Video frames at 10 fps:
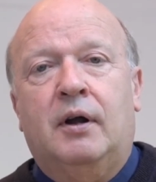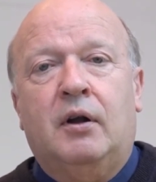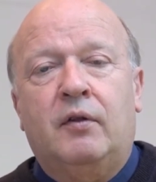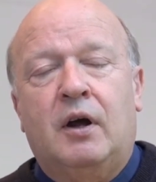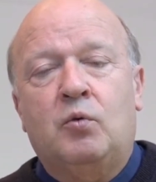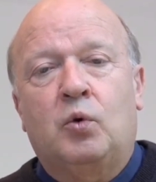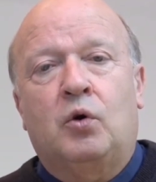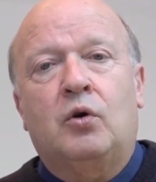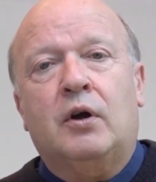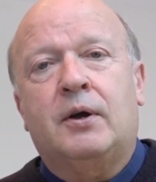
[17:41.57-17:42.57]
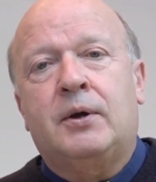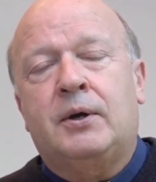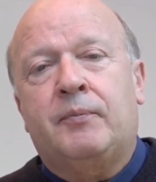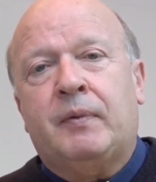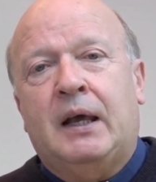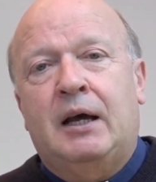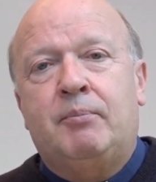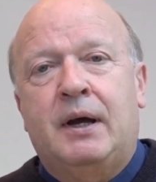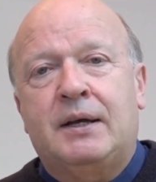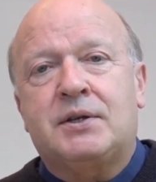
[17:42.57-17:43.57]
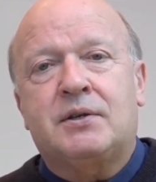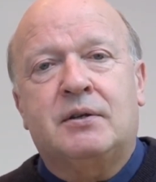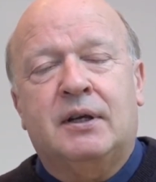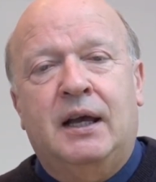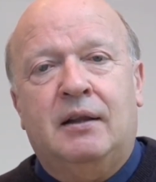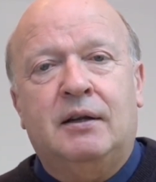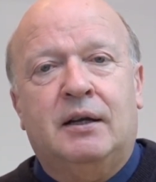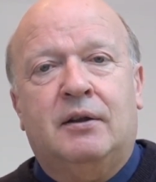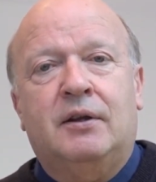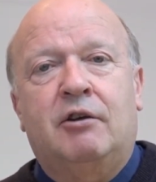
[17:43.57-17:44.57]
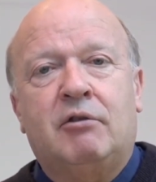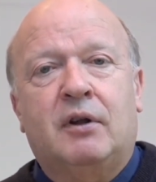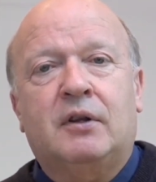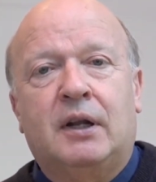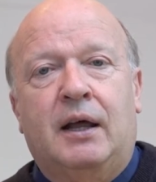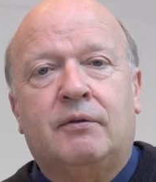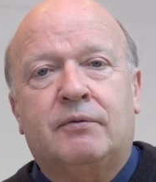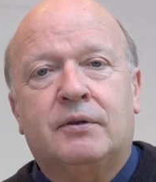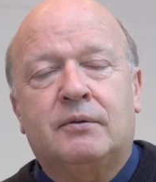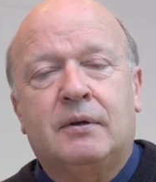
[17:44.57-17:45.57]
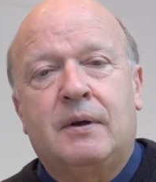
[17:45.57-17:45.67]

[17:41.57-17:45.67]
And on that walk, I pass the Catholic Cathedral on the left,